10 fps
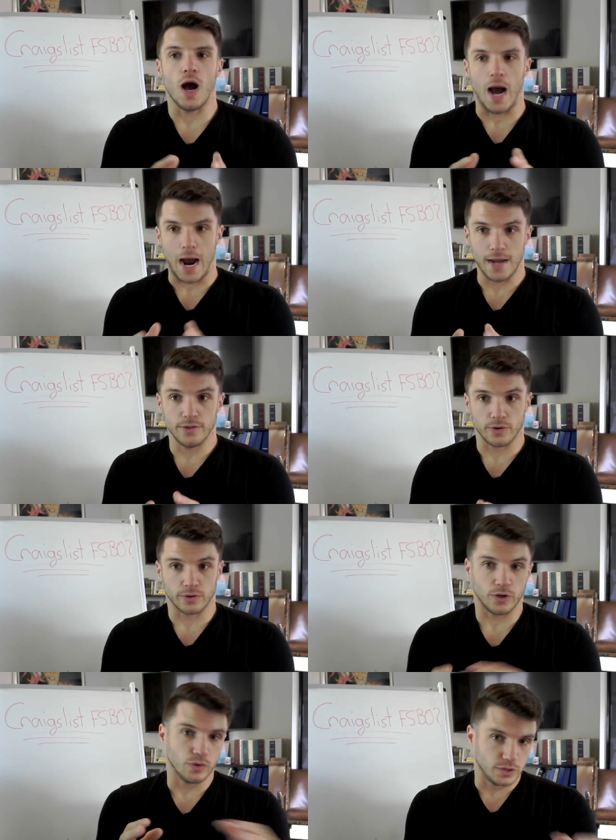either
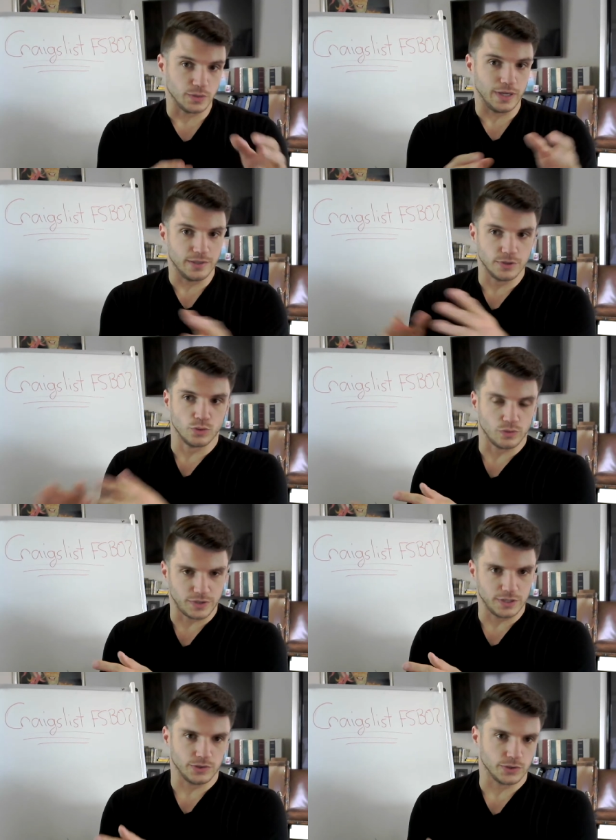go to individual
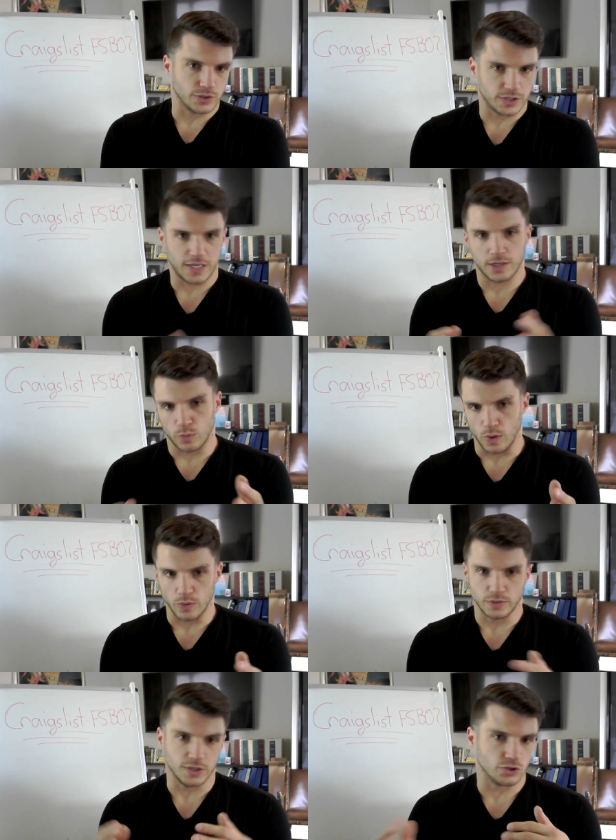dealers, get
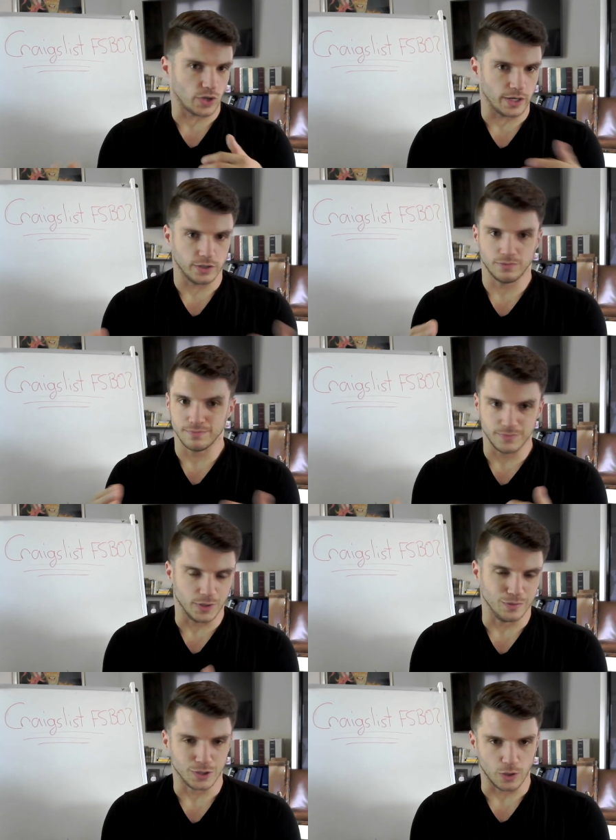quotes, and try to you know
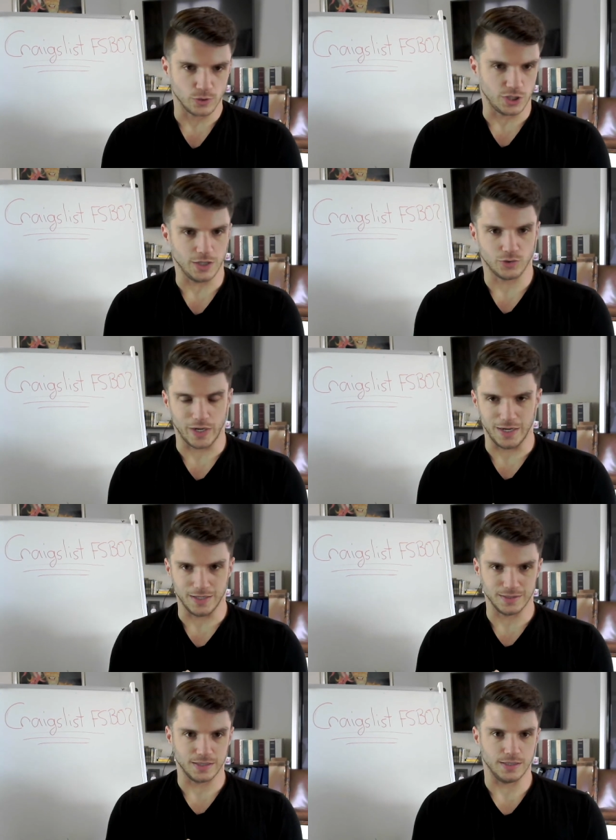negotiate
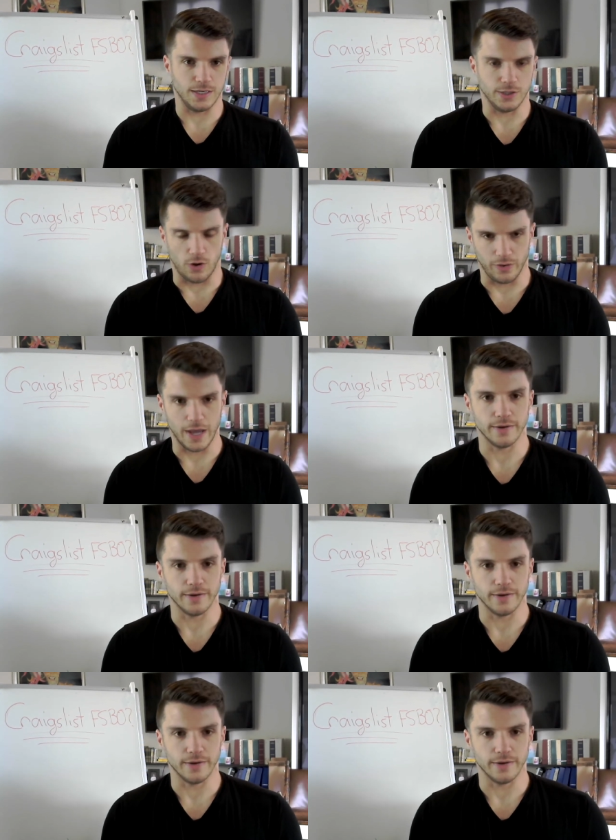trade-ins and, and all that